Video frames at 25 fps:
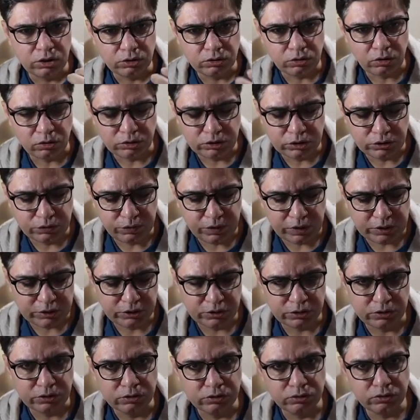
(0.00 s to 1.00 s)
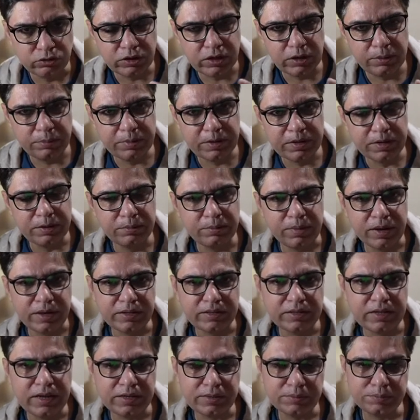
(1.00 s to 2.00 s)
torch infection. So keep it in
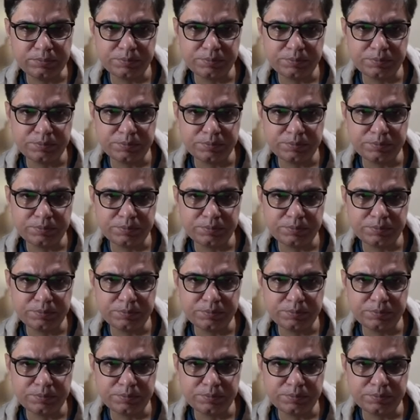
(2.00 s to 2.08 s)
mind that